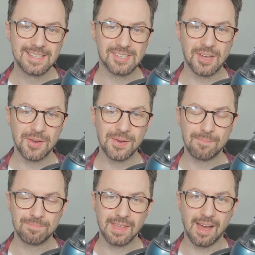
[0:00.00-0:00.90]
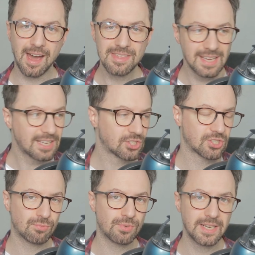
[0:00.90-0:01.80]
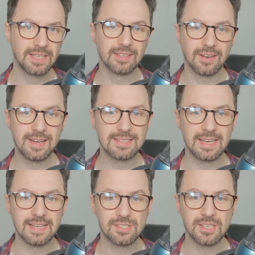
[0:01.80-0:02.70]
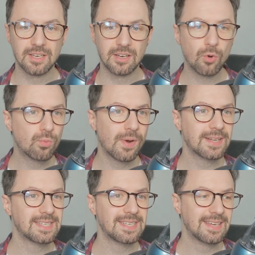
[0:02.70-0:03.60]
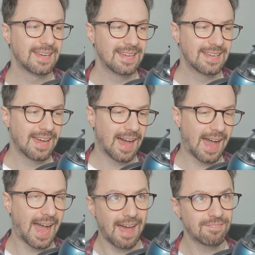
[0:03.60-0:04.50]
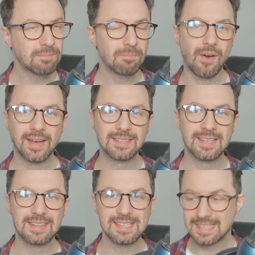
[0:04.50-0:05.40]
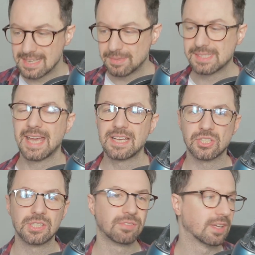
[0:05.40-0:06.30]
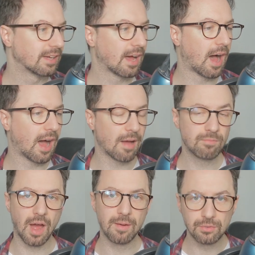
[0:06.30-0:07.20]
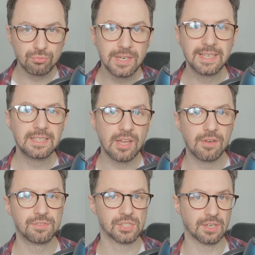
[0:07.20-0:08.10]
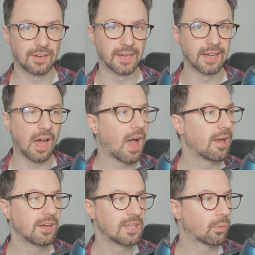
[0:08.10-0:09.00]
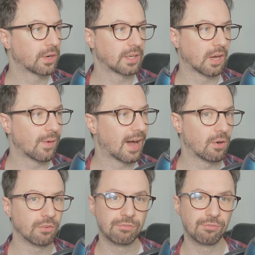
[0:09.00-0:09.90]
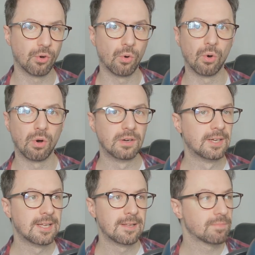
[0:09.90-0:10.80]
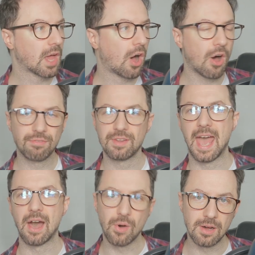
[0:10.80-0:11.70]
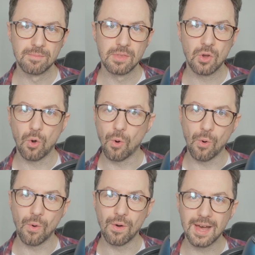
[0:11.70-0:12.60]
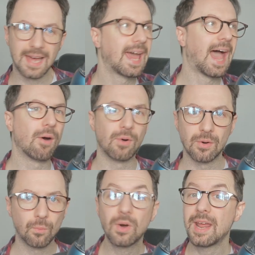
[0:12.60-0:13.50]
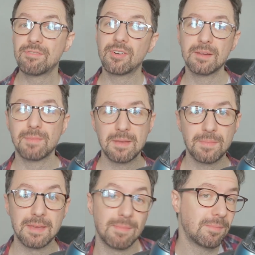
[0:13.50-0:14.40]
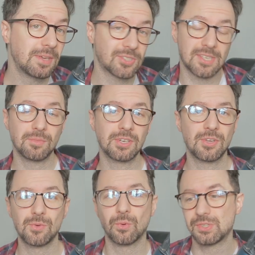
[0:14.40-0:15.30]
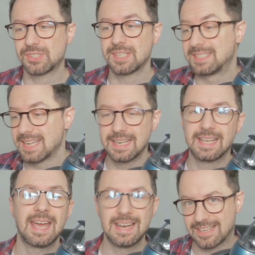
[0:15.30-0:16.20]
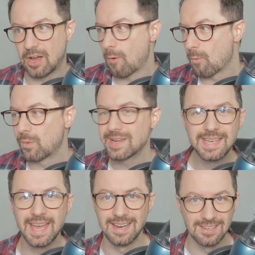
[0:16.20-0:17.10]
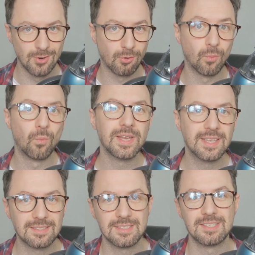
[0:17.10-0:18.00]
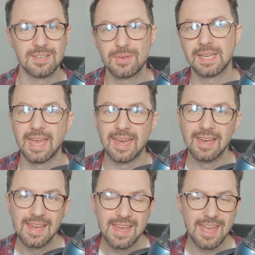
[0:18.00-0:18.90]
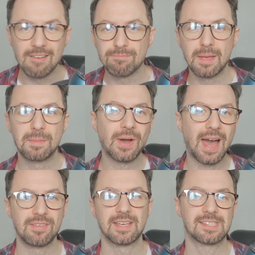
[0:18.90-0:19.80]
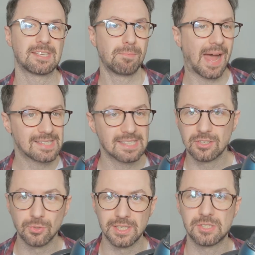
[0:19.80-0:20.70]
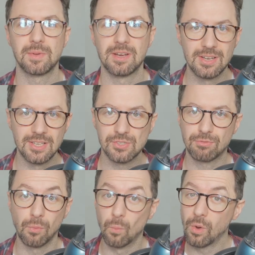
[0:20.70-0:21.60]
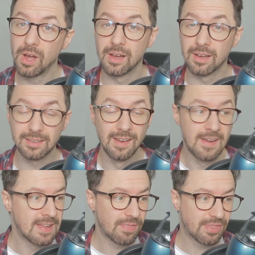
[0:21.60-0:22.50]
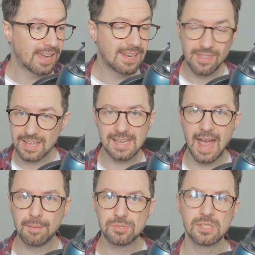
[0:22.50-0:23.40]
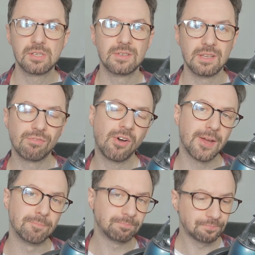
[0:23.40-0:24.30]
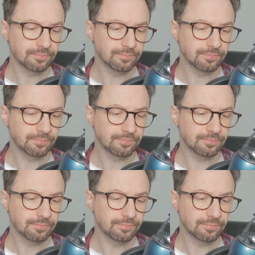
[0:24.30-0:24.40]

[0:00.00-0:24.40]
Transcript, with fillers: So I think it's just a really good idea to already have in mind this limitation of, look, I'm, I'm a really nervous guy. I only want to go out for half an hour or an hour, whatever it may be. Maybe you're someone who wants to dedicate like a whole weekend or a week to doing it. If maybe you're having a sabbatical experience from work, then that's absolutely fine.